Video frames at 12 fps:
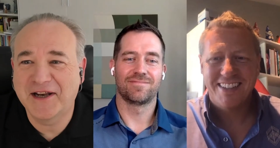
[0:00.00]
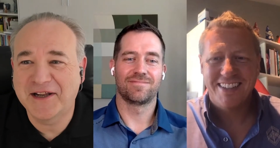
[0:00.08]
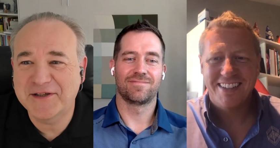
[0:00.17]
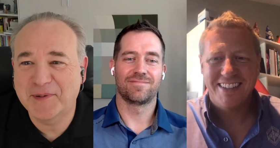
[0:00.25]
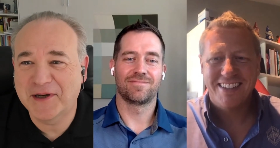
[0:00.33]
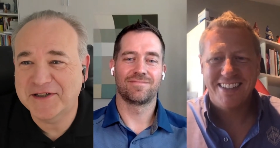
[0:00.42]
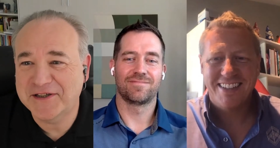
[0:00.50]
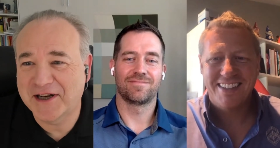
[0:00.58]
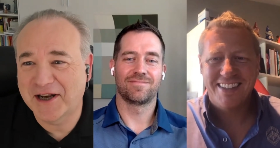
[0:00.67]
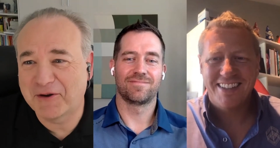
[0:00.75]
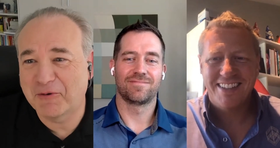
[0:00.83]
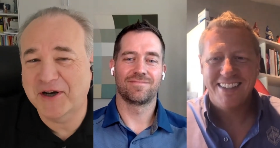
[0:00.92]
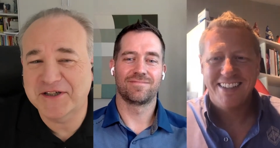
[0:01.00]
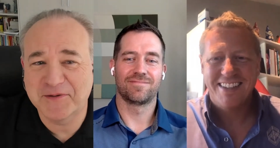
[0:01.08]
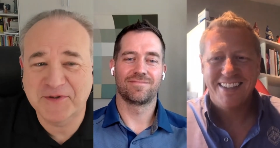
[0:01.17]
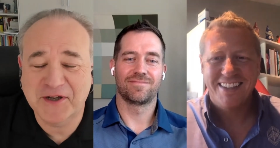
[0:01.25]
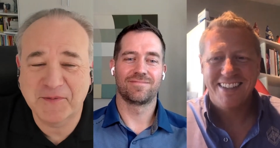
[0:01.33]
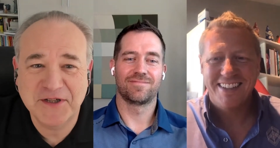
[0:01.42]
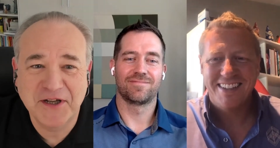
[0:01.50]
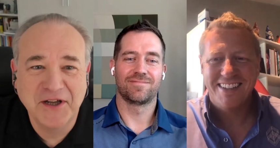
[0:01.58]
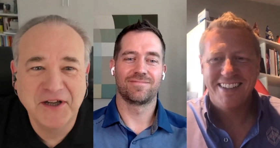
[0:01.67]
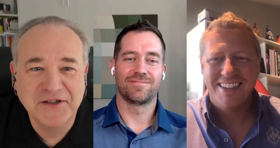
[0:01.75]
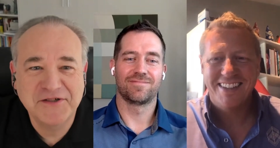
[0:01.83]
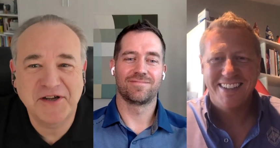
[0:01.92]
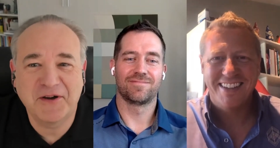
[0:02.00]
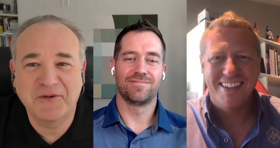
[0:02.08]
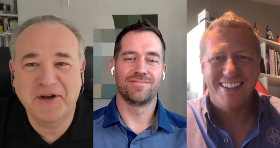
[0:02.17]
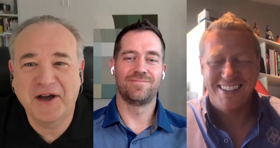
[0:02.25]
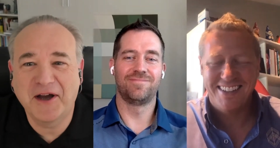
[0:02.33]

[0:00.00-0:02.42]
Speaker 1: less politically correct sometimes. So,